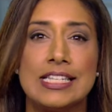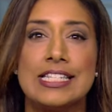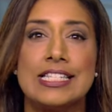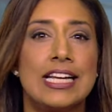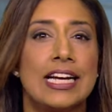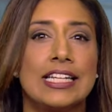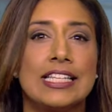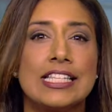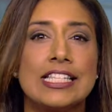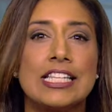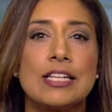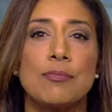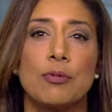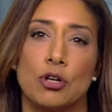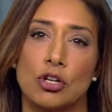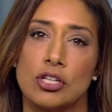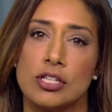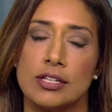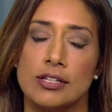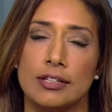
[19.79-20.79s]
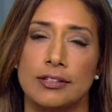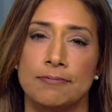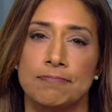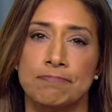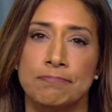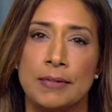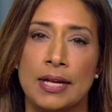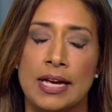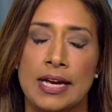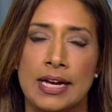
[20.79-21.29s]
intensely personal.
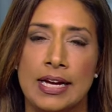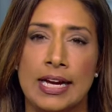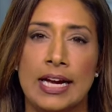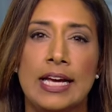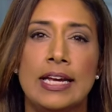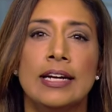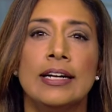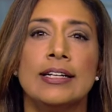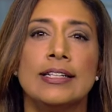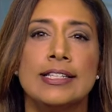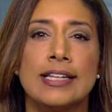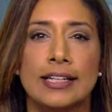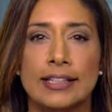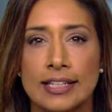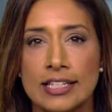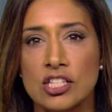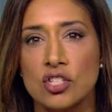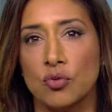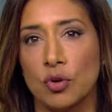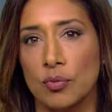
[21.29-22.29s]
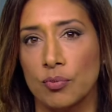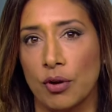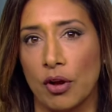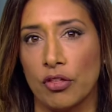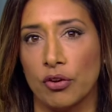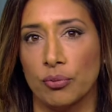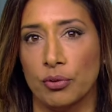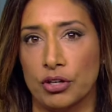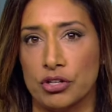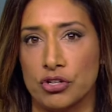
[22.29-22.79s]
In it, Attila's twin
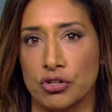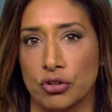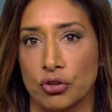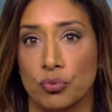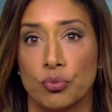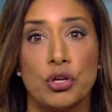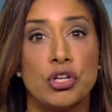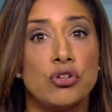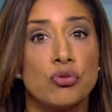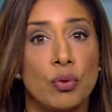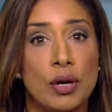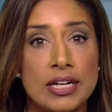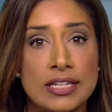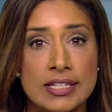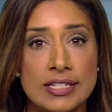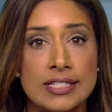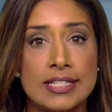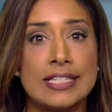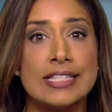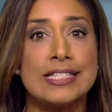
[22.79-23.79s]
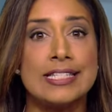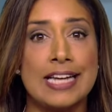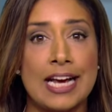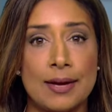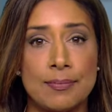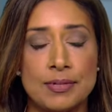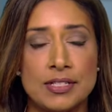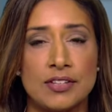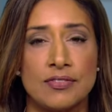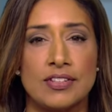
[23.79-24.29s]
brother Richard retraces the
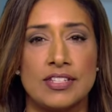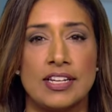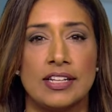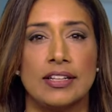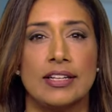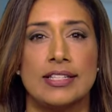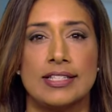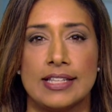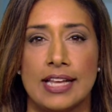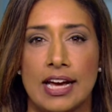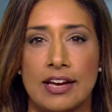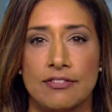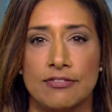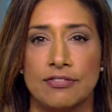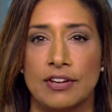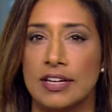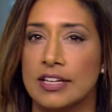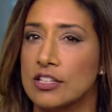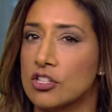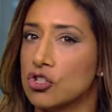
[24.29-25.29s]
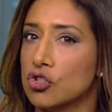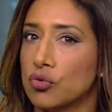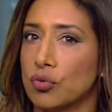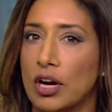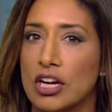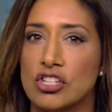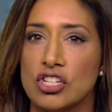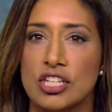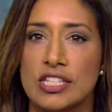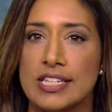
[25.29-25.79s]
steps of Attila's life and his
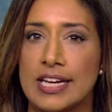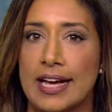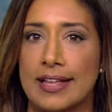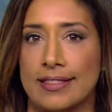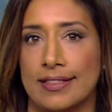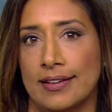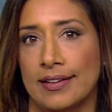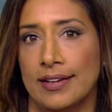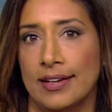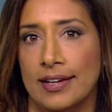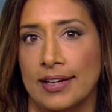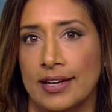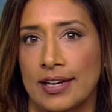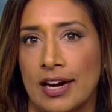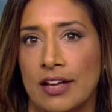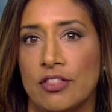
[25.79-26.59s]
tragic death,